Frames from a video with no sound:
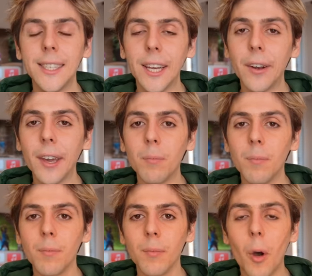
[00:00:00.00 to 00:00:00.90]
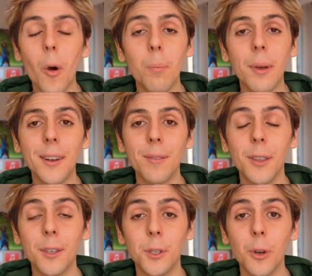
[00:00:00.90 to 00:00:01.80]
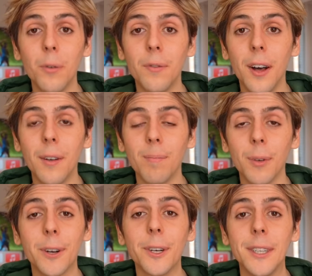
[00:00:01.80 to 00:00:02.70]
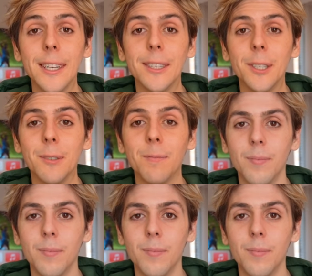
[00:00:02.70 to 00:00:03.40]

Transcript: Siri, open the sofa curtains.